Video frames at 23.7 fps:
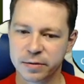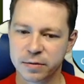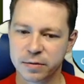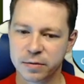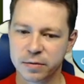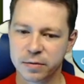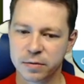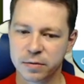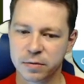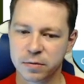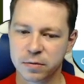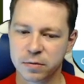
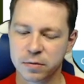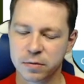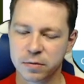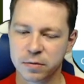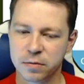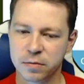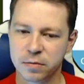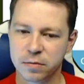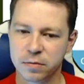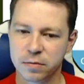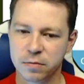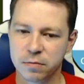
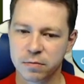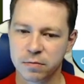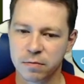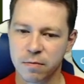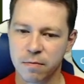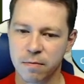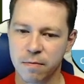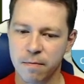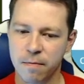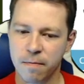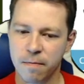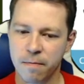
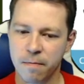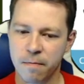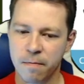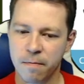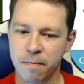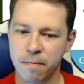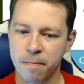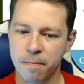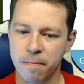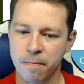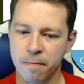(no one is talking)